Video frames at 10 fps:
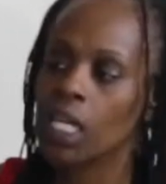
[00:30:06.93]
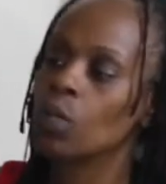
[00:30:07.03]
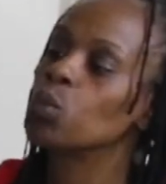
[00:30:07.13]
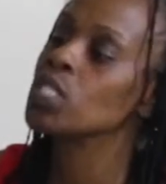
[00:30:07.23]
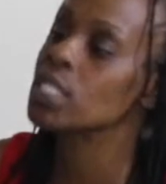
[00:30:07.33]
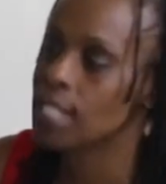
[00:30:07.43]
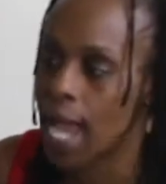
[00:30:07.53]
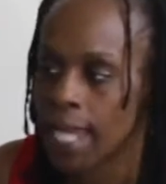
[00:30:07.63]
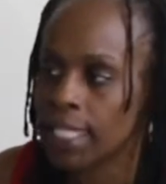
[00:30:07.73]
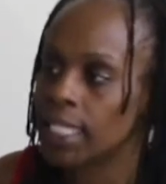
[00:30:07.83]
It was
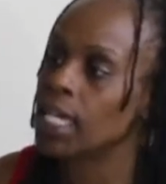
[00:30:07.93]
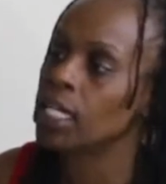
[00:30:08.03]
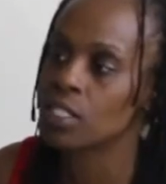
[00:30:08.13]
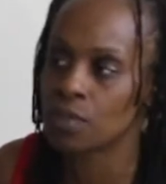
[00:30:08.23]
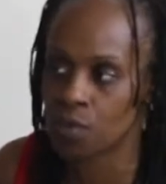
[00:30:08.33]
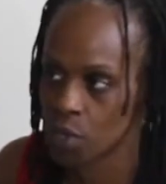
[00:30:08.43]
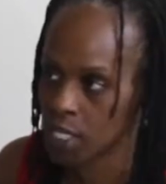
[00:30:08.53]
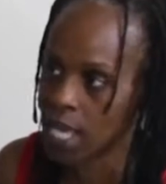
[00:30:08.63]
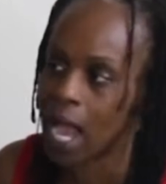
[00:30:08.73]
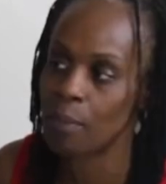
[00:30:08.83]
not Genghis'
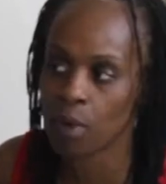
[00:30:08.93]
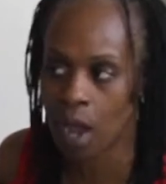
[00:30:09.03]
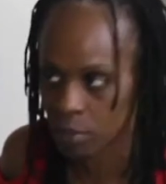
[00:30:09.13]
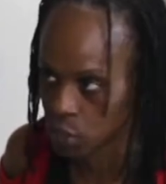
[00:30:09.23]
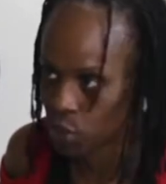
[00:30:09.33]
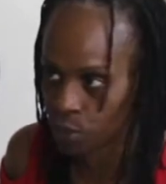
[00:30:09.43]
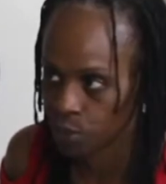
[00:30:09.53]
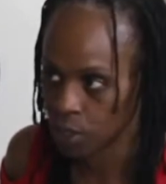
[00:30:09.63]
voice, I promise you.